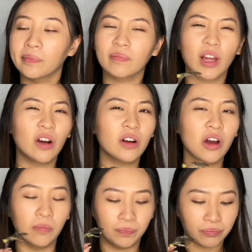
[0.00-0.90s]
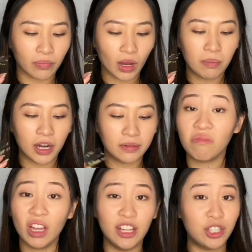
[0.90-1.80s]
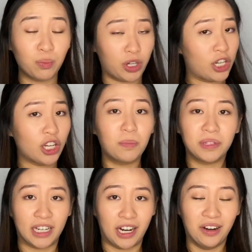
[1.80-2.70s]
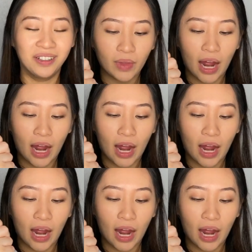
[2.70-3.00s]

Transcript: don't know. But it's a pretty good potato.